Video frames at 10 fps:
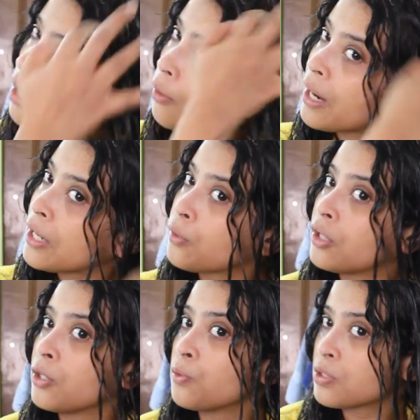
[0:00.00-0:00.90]
a way to
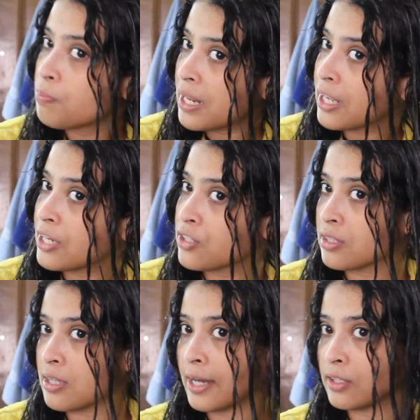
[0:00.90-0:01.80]
reduce breakage
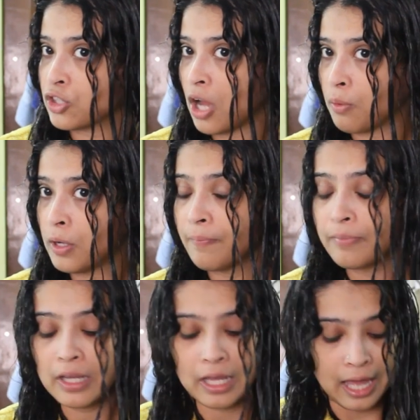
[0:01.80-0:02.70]
inside the shower.
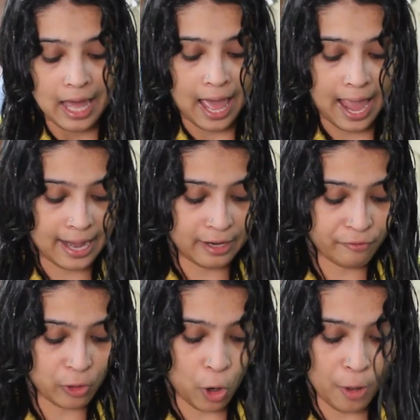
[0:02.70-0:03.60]

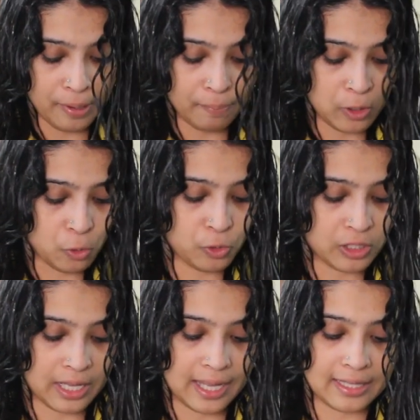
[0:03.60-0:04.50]
And for a lot of people who
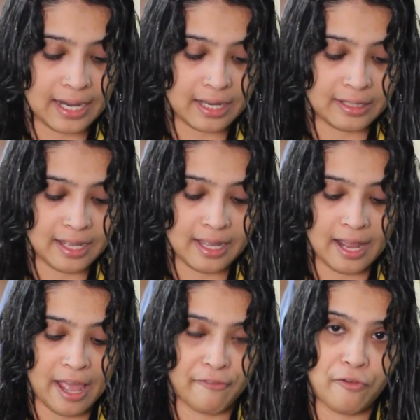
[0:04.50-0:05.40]
say that
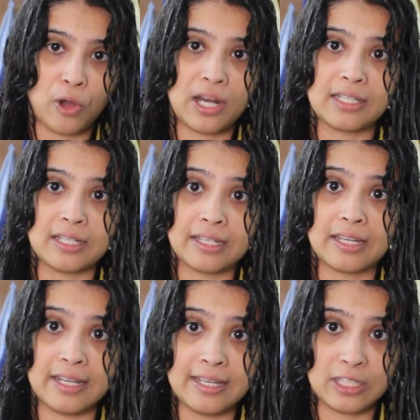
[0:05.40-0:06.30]
their hair fall has
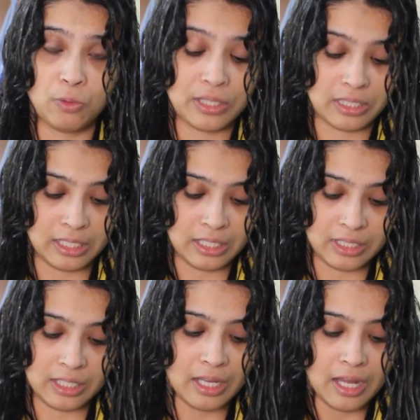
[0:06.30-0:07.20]
increased with
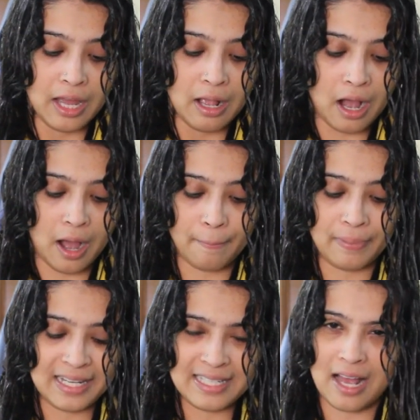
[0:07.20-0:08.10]
CG,
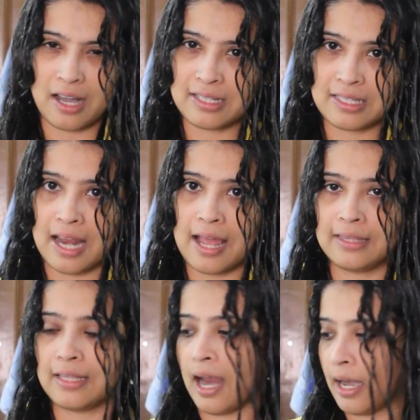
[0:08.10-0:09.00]
please
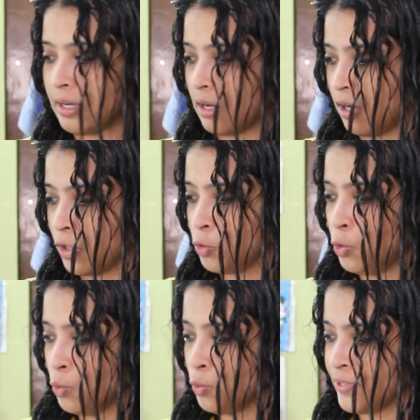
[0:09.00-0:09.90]
understand that
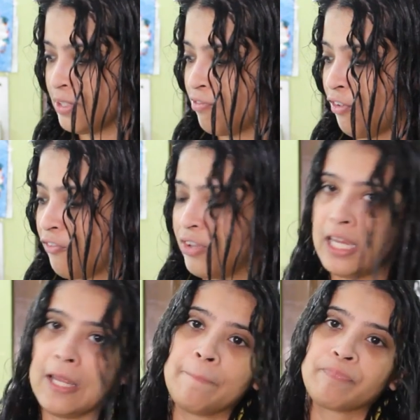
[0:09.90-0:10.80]
you lose
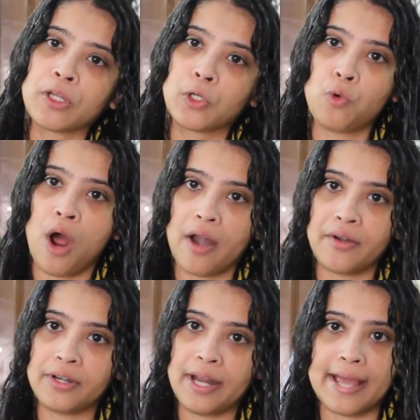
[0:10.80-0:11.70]
50 to
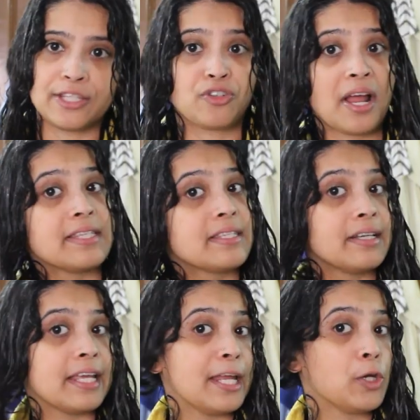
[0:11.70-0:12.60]
100 hair strands
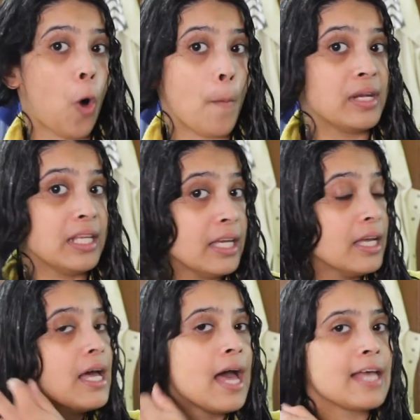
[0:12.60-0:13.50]
a day
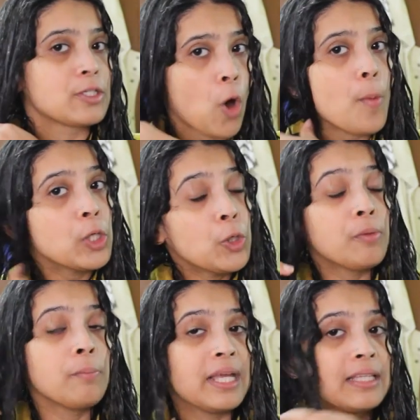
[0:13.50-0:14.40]
normally. As a normal
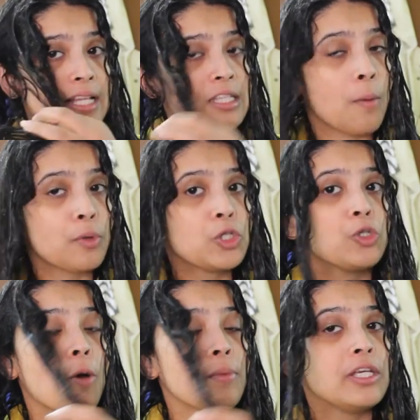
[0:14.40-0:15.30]
human being, that's how much
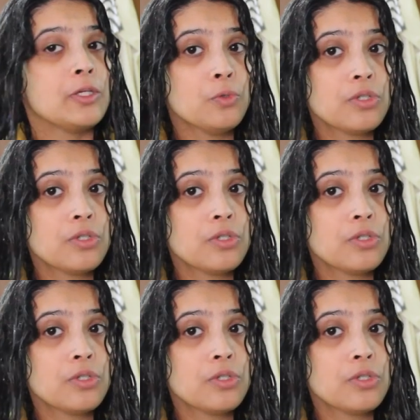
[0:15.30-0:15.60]
you normally